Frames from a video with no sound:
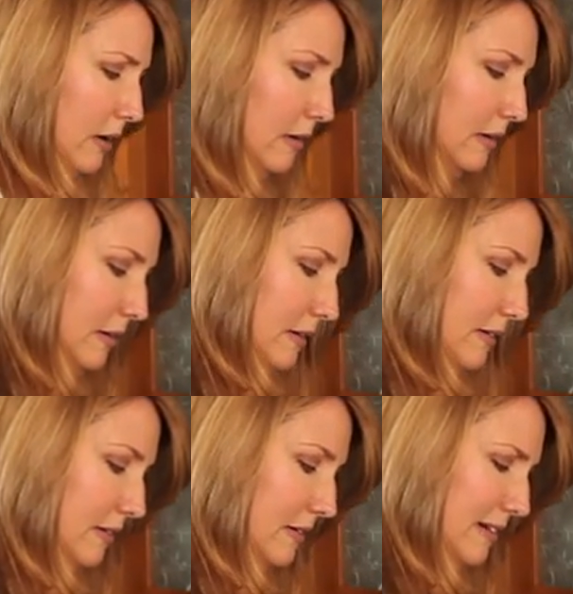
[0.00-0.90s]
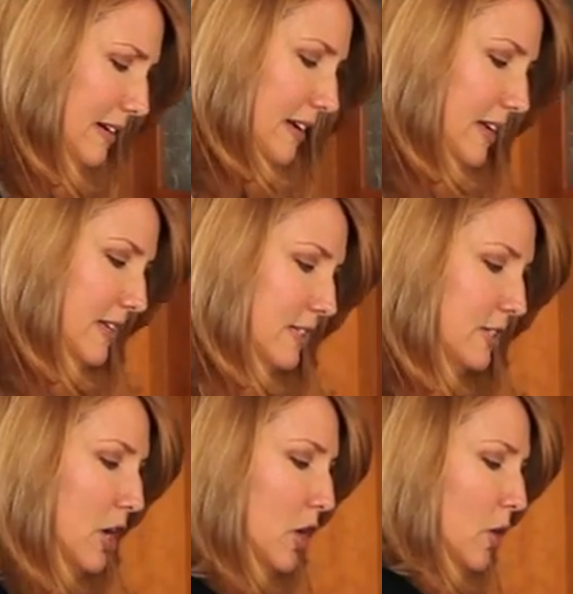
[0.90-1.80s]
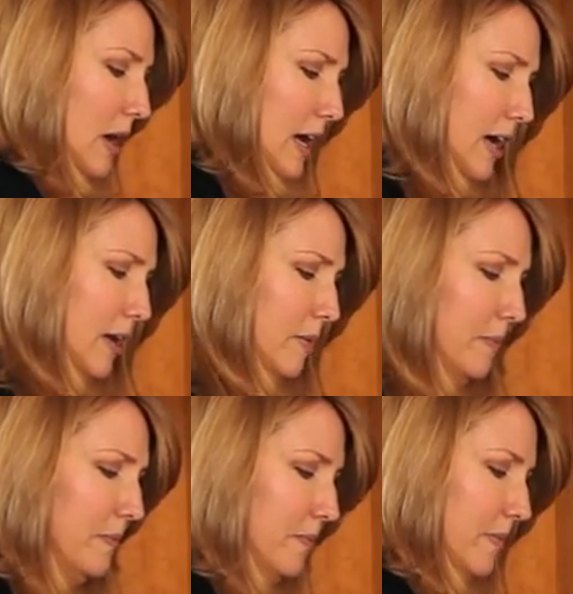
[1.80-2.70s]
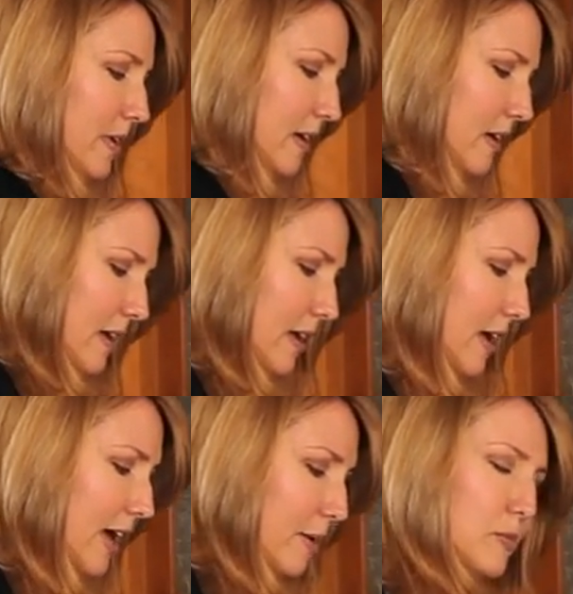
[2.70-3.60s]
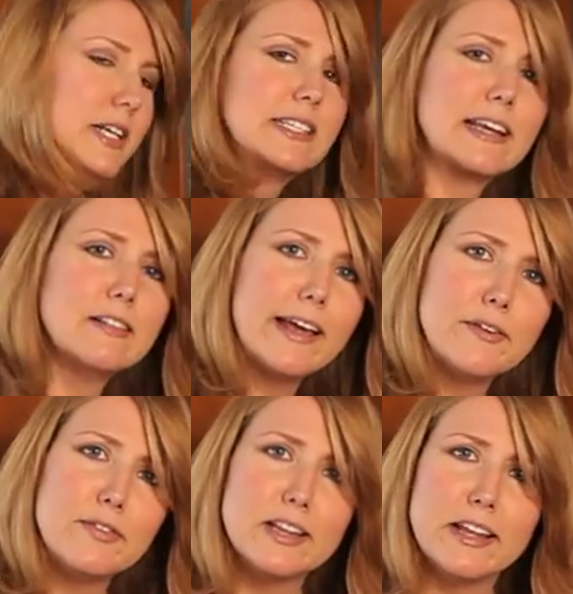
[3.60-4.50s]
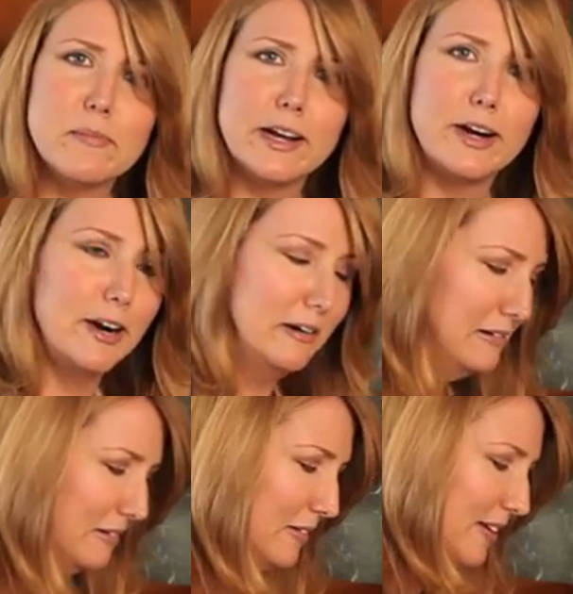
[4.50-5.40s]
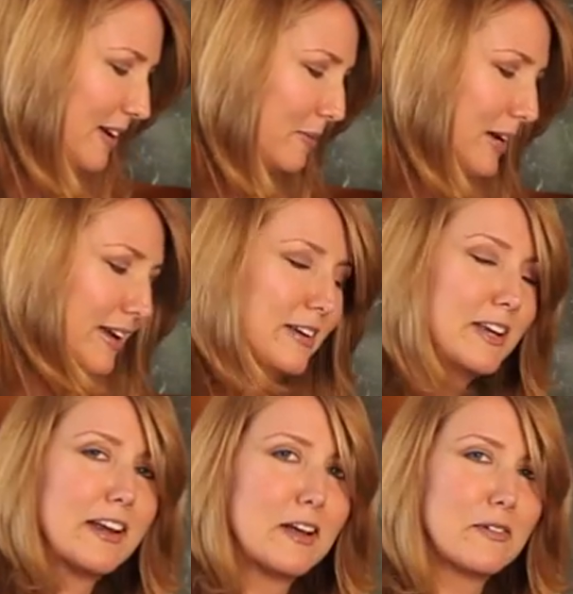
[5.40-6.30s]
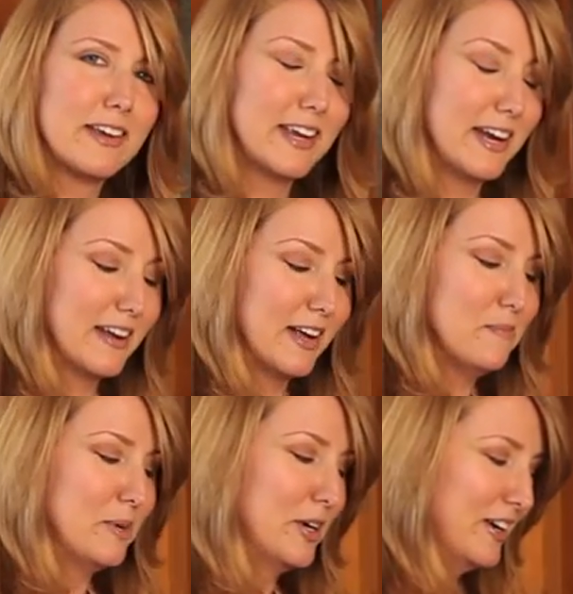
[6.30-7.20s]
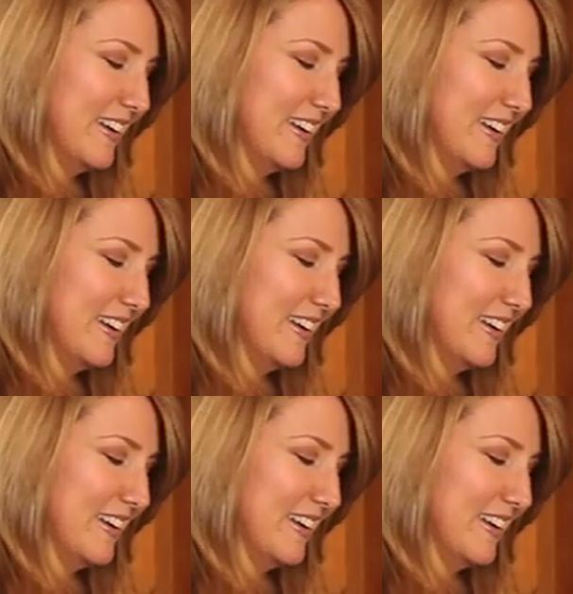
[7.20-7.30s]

So um, I'm risking life and limb here. I'm gonna get, getting kind of burned.